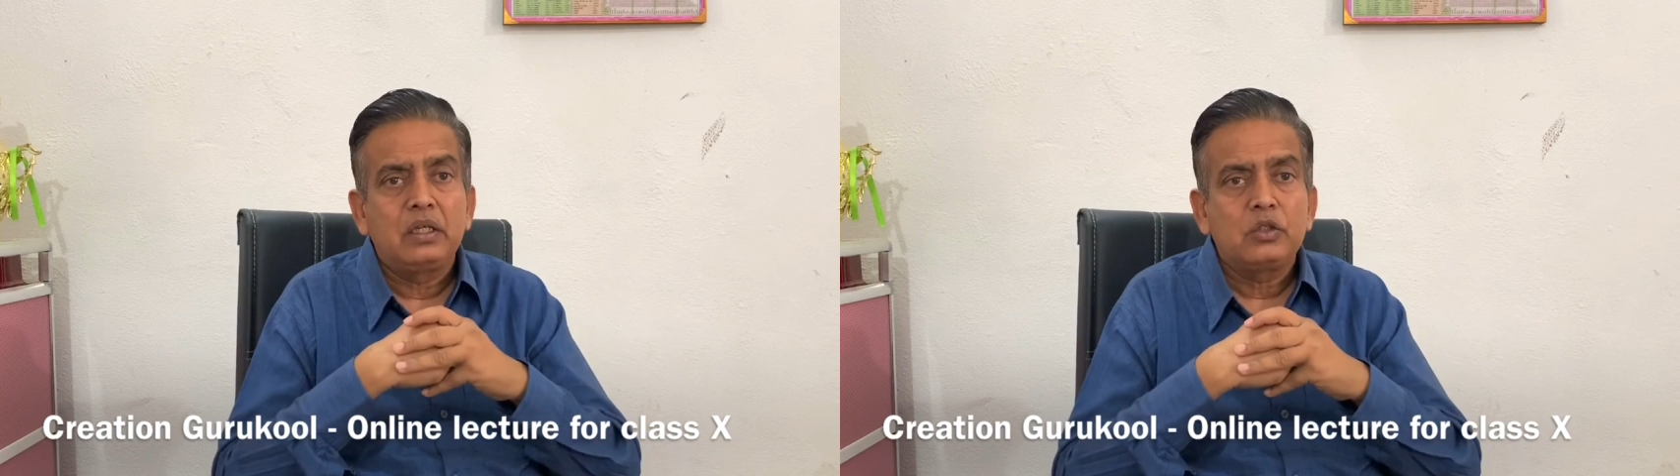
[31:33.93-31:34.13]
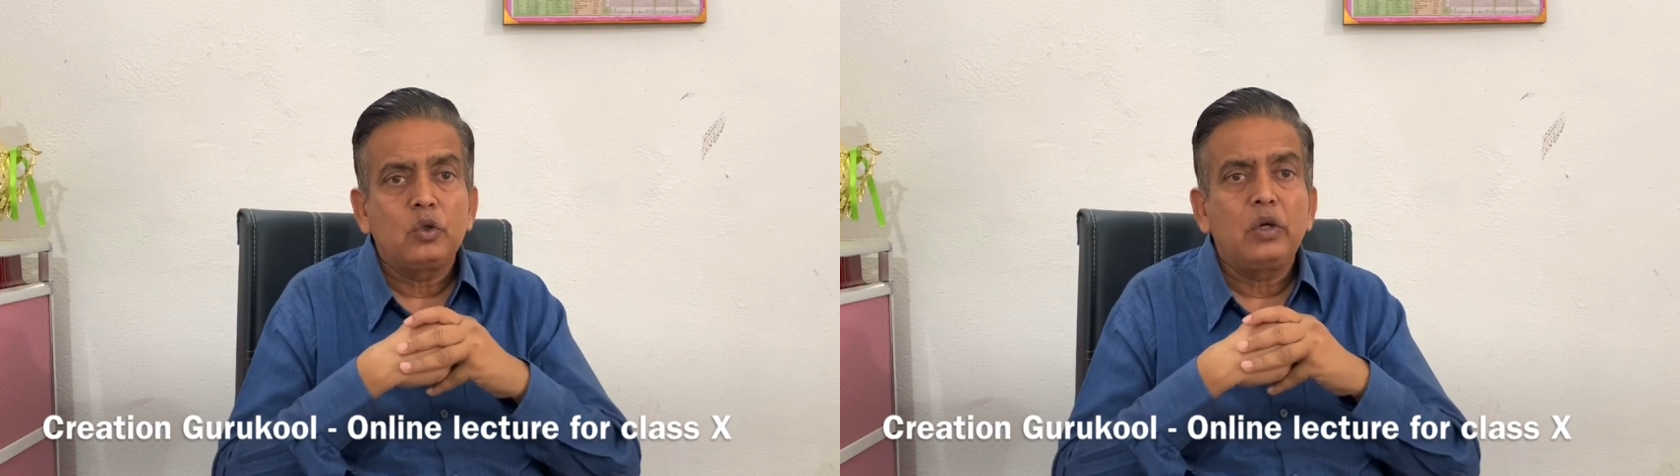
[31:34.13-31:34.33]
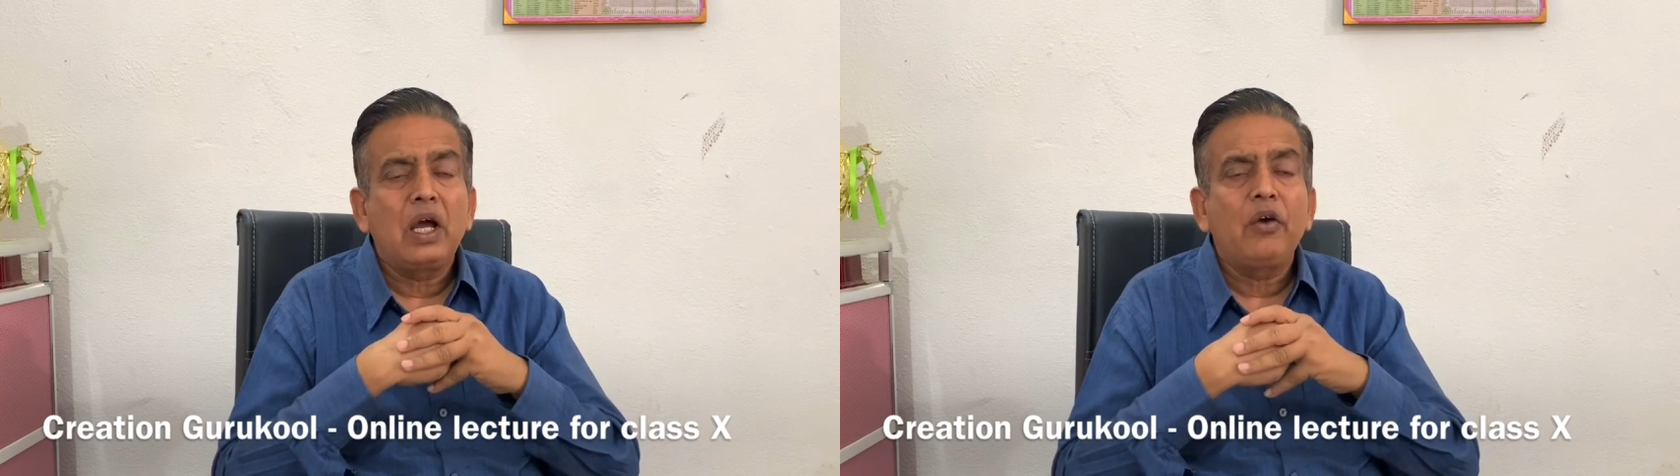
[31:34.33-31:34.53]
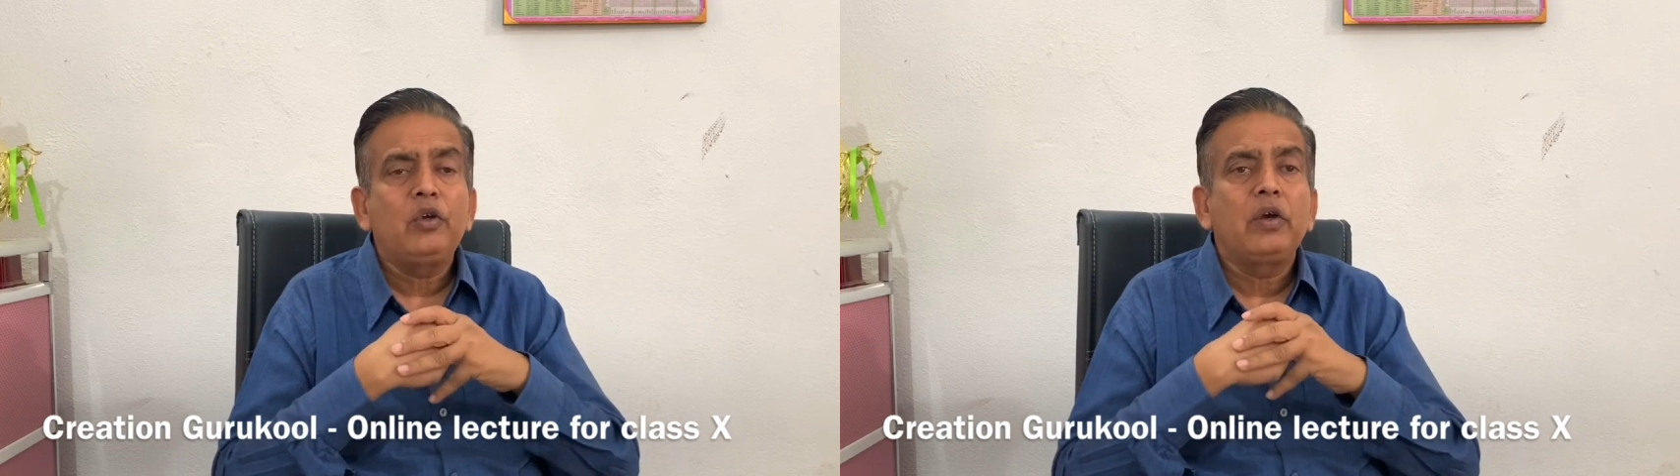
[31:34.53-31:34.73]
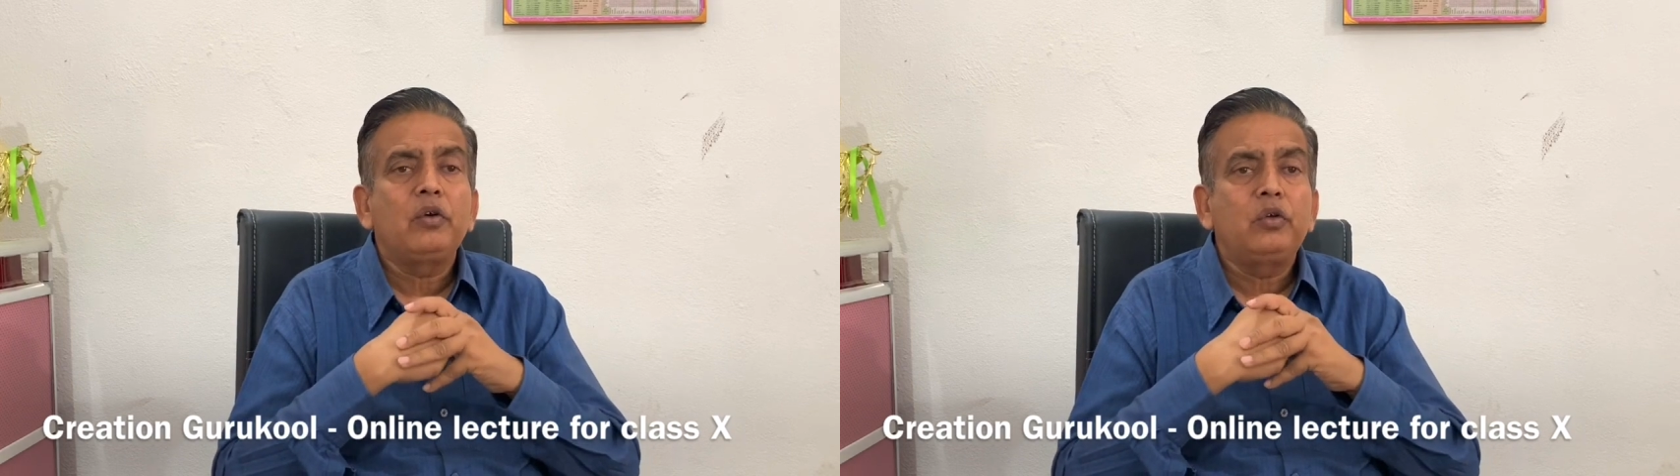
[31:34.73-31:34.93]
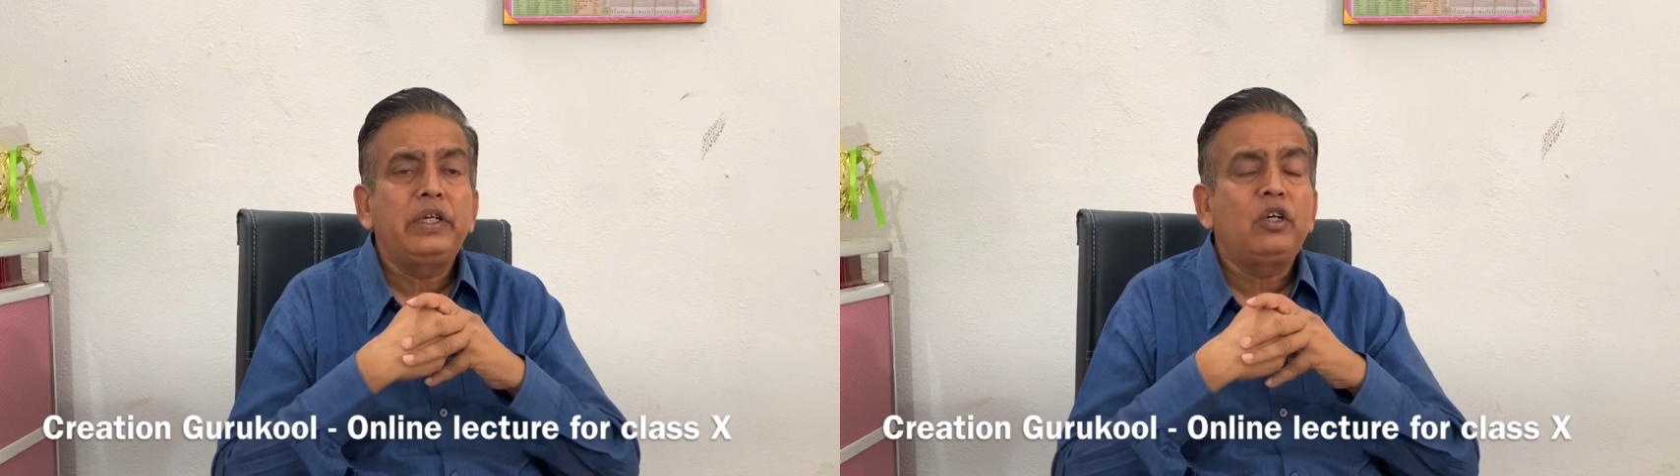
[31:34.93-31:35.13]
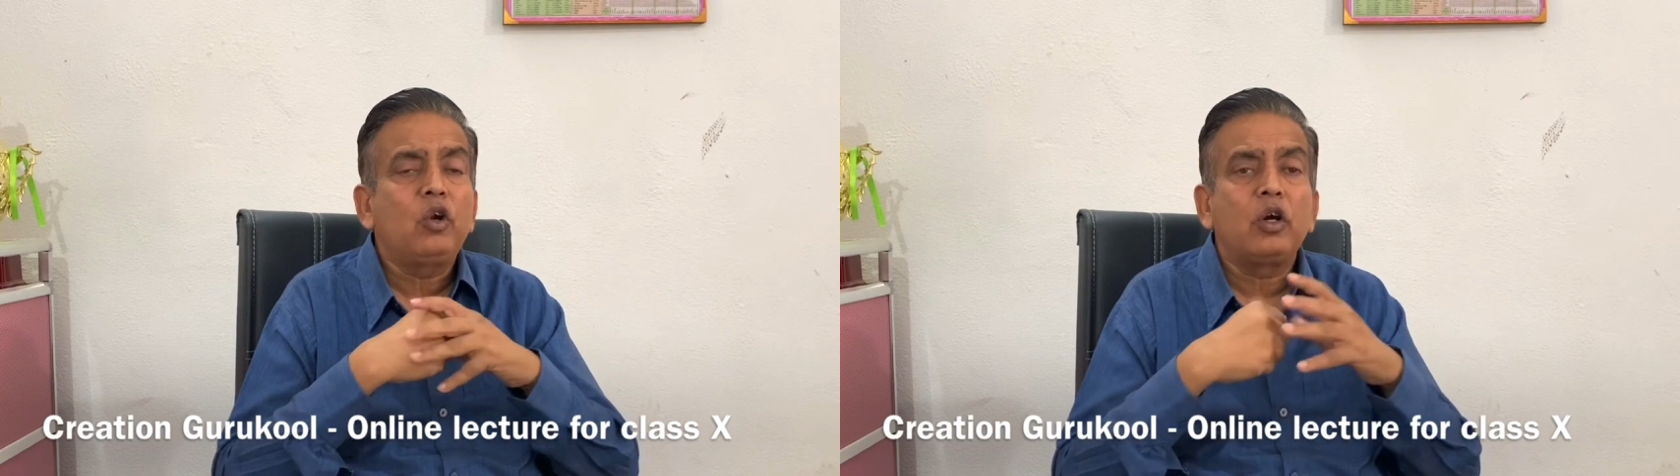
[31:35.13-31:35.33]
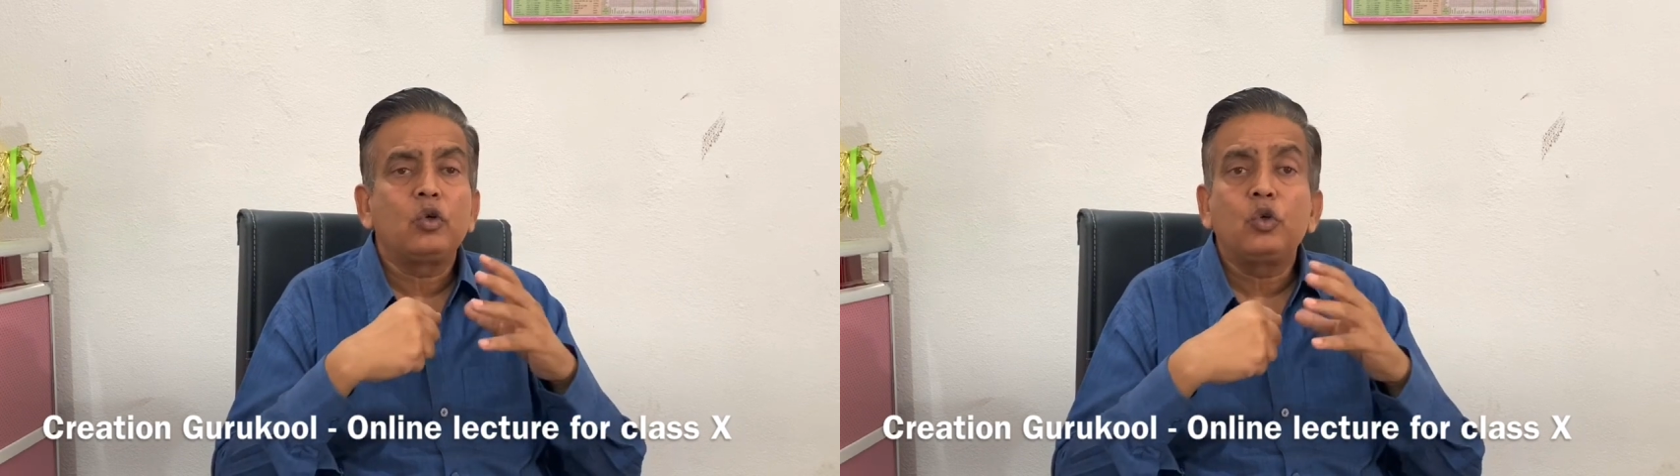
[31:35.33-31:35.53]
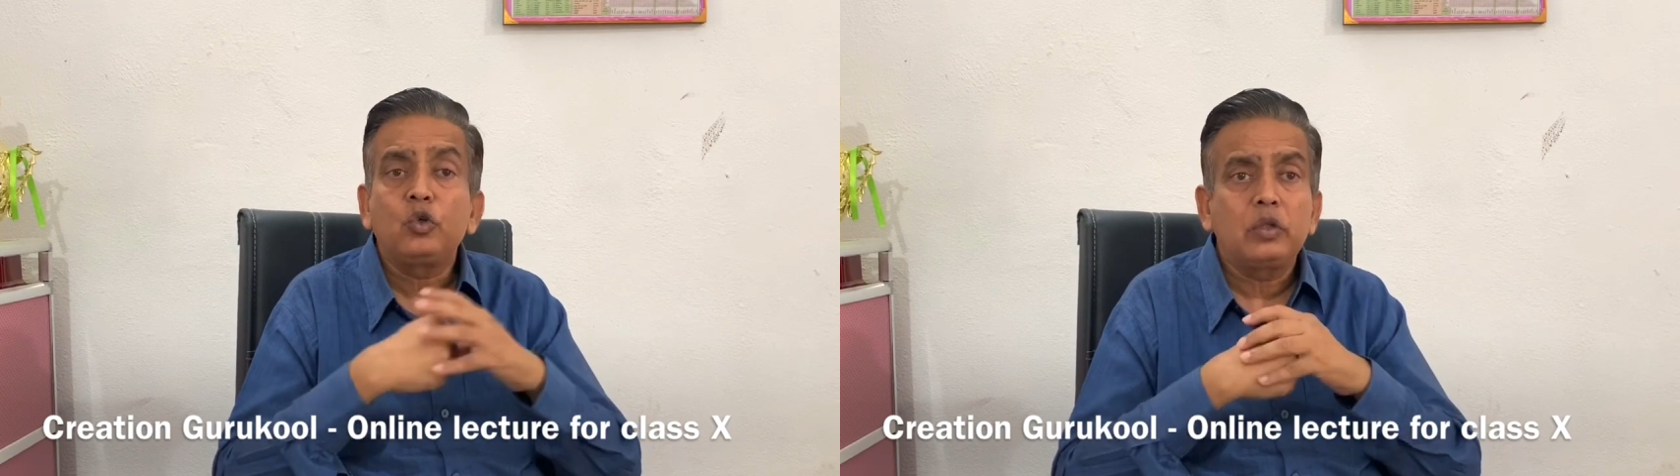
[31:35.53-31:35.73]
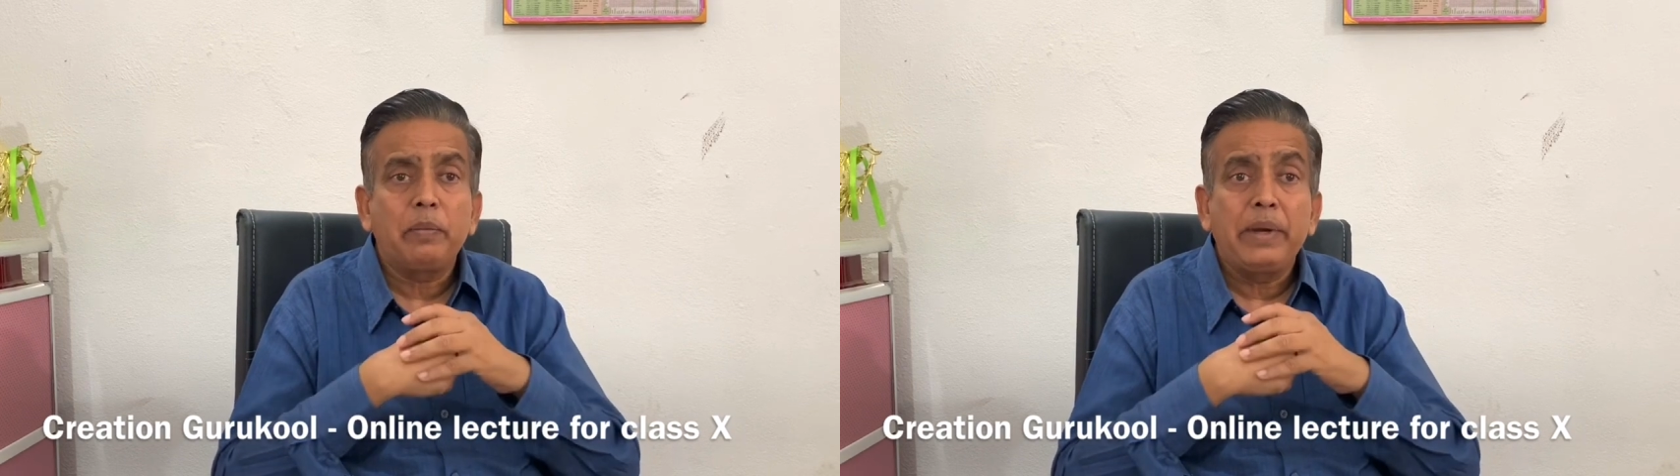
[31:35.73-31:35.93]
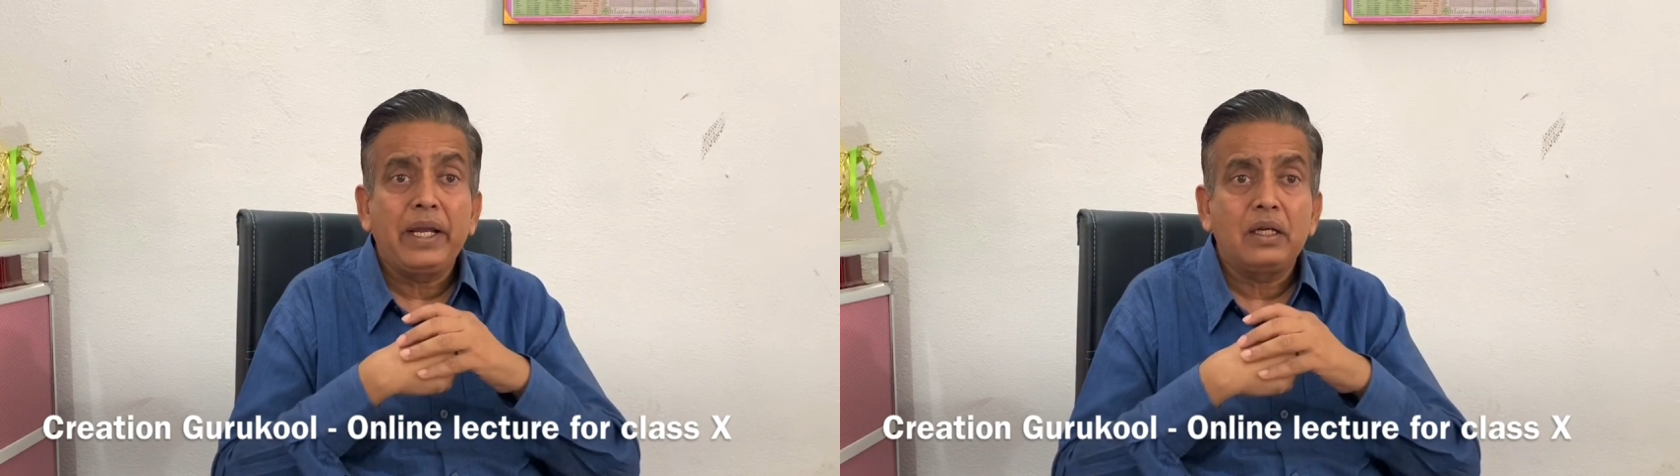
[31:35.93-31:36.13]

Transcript: So now you need not go to the bank.